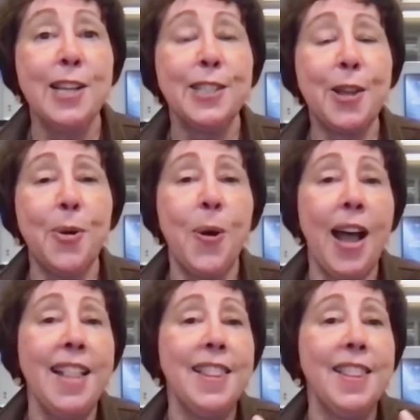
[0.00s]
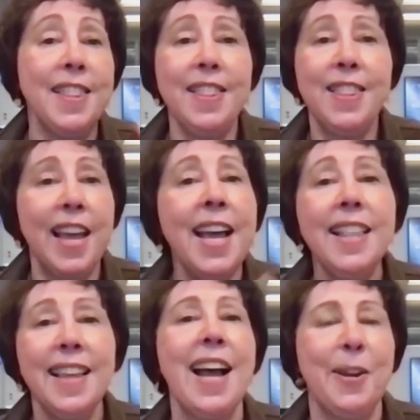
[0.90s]
So they're
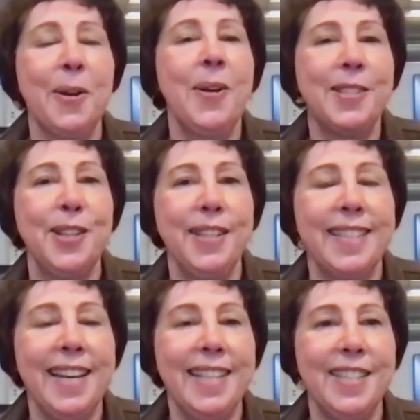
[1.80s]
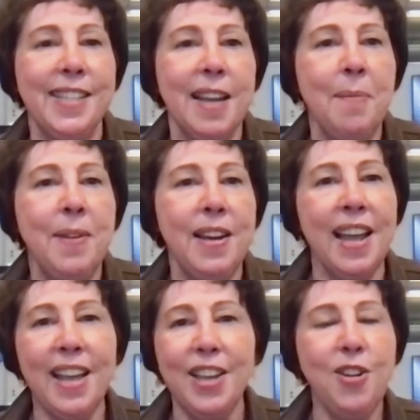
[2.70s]
the kind of questions that it's just, I mean,
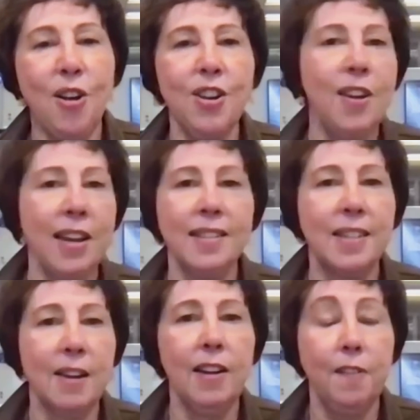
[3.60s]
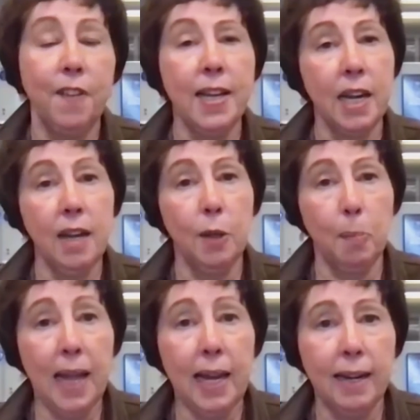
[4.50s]
not necessarily finding another
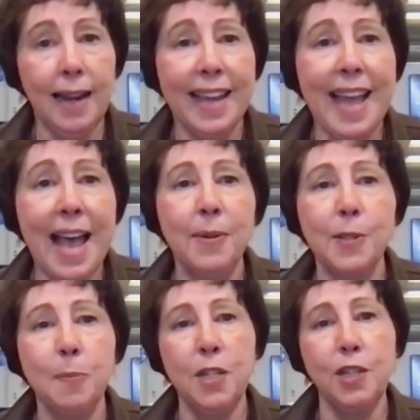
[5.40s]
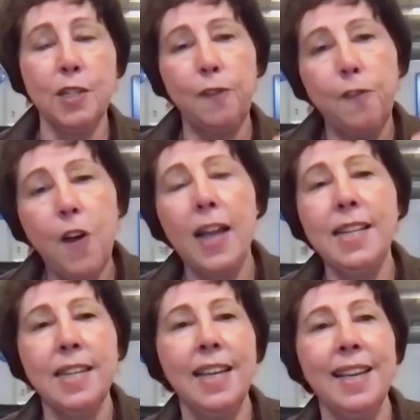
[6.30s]
planet like ours, but just
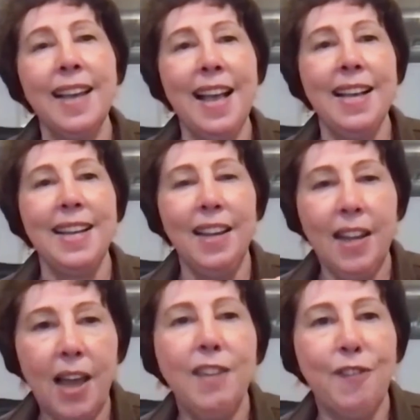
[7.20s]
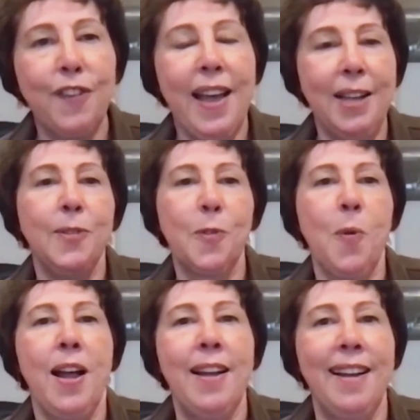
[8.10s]
finding life
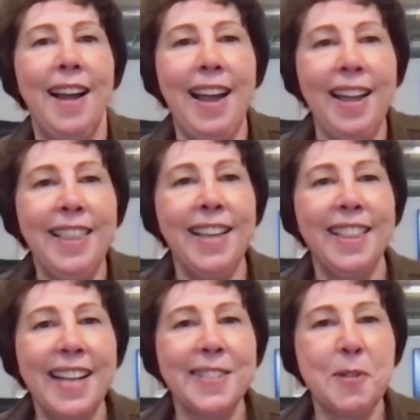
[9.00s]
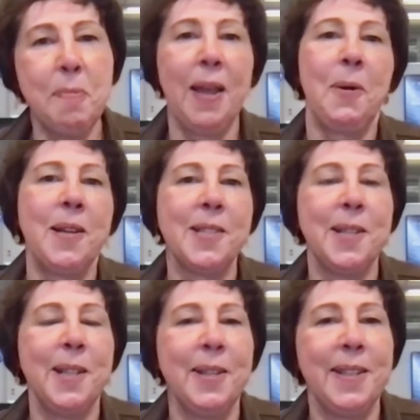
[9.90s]
elsewhere. I think that's the big
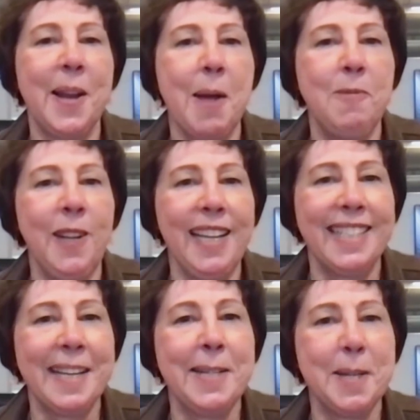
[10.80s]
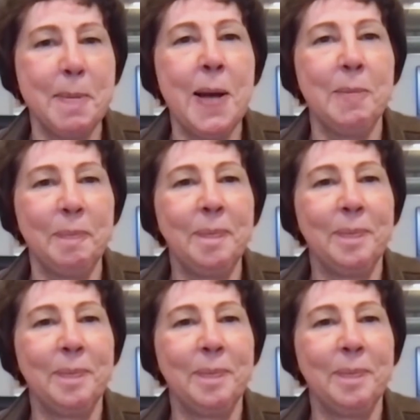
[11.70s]
question that I'm really excited about.